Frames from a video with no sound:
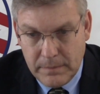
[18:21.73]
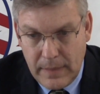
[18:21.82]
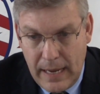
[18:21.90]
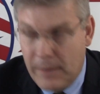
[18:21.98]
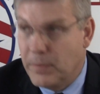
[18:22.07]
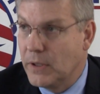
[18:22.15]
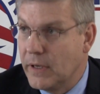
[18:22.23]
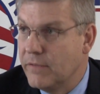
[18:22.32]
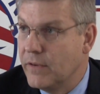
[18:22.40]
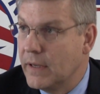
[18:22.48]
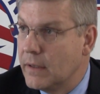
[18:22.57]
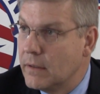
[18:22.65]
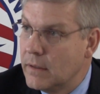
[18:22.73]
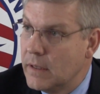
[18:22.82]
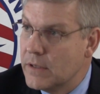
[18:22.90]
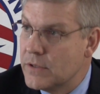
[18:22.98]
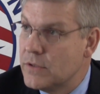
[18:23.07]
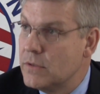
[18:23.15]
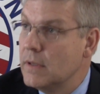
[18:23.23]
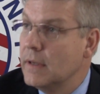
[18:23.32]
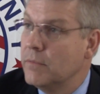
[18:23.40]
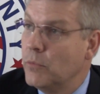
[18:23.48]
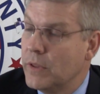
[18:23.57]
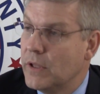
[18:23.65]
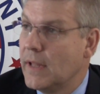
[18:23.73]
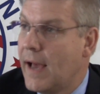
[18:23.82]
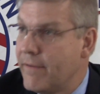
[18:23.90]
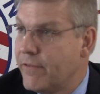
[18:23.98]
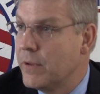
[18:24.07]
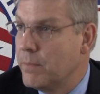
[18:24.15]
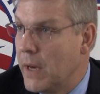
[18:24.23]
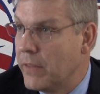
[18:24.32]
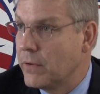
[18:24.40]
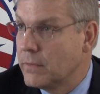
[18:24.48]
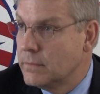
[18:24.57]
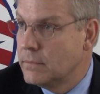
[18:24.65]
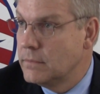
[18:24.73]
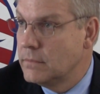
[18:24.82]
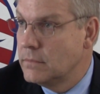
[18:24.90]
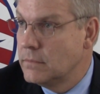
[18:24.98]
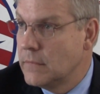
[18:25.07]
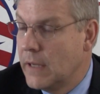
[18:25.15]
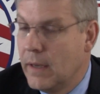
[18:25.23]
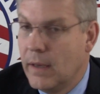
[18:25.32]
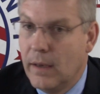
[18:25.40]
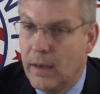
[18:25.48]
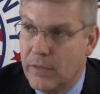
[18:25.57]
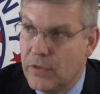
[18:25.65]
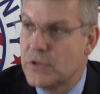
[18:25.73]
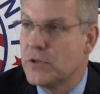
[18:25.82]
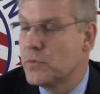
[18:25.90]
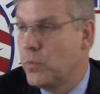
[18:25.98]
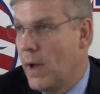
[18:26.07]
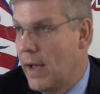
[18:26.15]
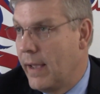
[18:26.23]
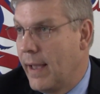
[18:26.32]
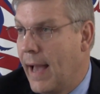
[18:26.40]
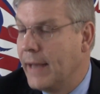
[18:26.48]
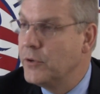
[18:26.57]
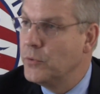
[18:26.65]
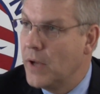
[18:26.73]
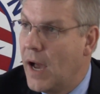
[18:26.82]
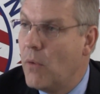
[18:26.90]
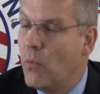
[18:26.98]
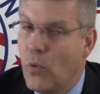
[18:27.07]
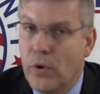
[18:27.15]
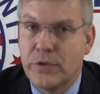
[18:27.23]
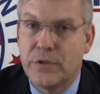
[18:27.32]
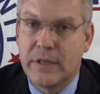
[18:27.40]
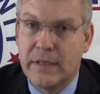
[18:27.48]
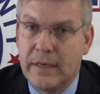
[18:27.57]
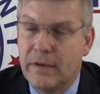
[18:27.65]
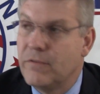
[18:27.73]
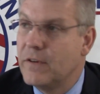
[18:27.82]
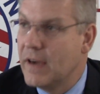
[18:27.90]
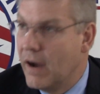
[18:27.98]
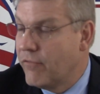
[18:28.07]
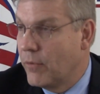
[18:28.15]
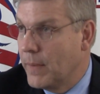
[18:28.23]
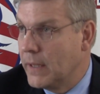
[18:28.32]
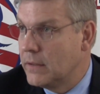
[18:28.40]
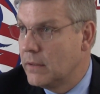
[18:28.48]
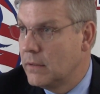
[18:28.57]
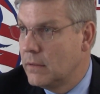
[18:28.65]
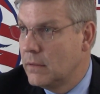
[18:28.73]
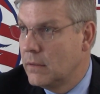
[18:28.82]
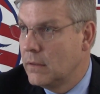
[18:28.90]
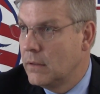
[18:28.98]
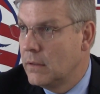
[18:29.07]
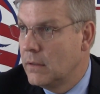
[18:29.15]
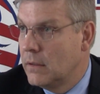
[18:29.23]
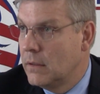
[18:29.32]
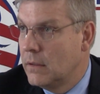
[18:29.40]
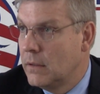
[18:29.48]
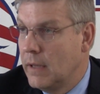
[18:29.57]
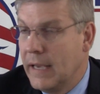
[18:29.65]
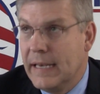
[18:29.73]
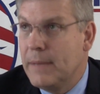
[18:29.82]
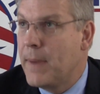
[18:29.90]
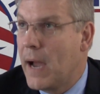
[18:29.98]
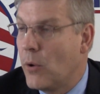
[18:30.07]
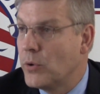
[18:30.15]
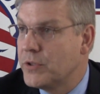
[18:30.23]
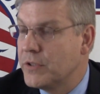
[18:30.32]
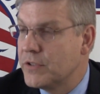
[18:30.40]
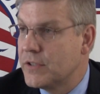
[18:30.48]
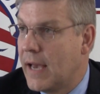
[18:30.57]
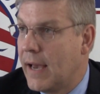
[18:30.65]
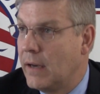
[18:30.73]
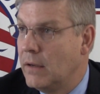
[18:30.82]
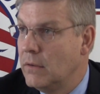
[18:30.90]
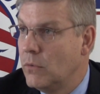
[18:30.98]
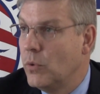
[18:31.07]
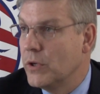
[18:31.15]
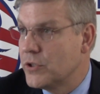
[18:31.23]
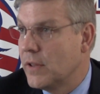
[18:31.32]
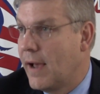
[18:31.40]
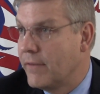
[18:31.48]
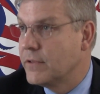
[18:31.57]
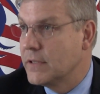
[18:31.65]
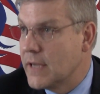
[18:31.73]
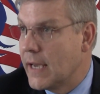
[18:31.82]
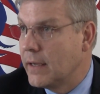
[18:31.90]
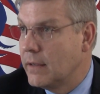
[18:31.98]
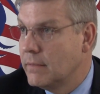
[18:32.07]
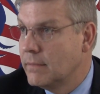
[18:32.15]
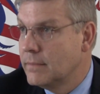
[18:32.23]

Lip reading: I believe in is with the life of the mother. And this is why. I do not want to give government any power to decide which life to take.